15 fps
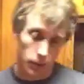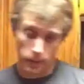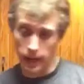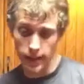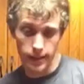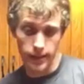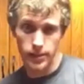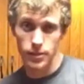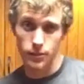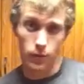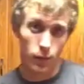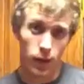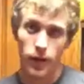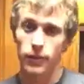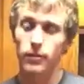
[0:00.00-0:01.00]
pine nuts if you
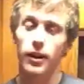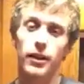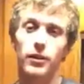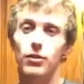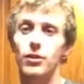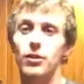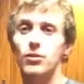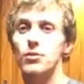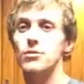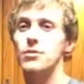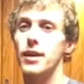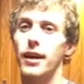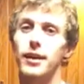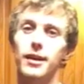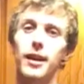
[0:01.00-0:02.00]
want, right? You can use
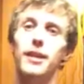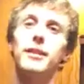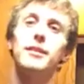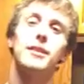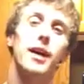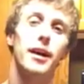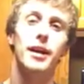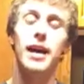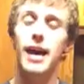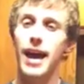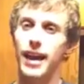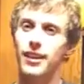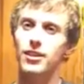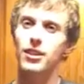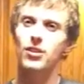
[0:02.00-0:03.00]
any kind of nut,
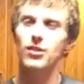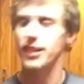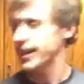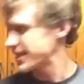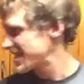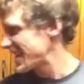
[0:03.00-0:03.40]
anything you'd like